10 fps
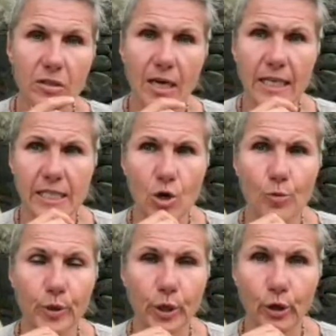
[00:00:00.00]
There's a whole
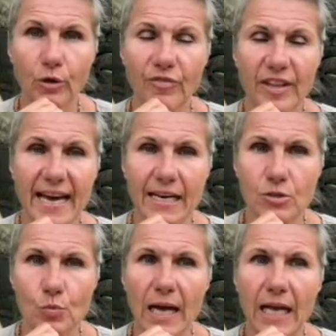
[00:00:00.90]
protocol for that as
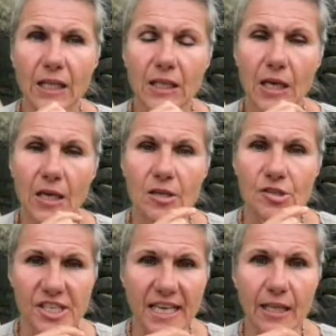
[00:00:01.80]
well. So
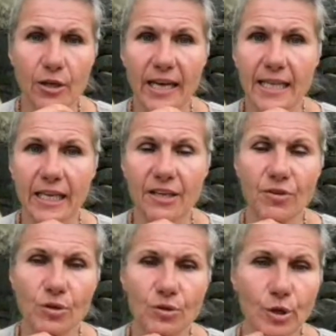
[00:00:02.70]
take a look at if
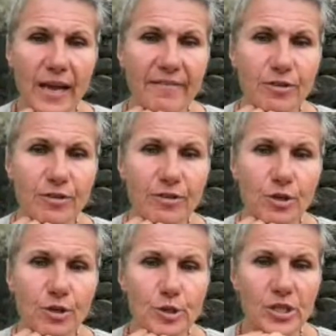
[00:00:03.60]
you don't have those
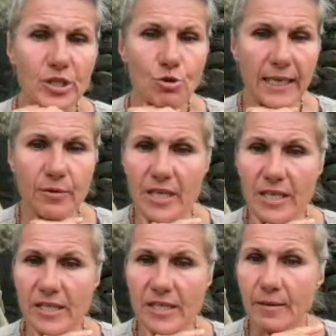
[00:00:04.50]
books and you're struggling with
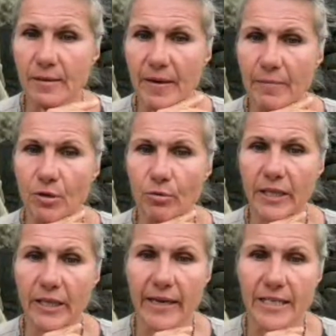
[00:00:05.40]
these things, that might be a really
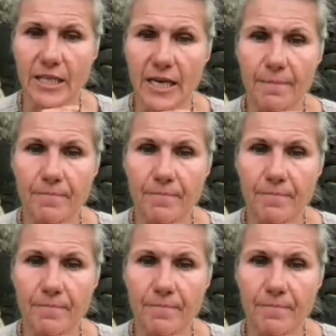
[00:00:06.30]
good idea.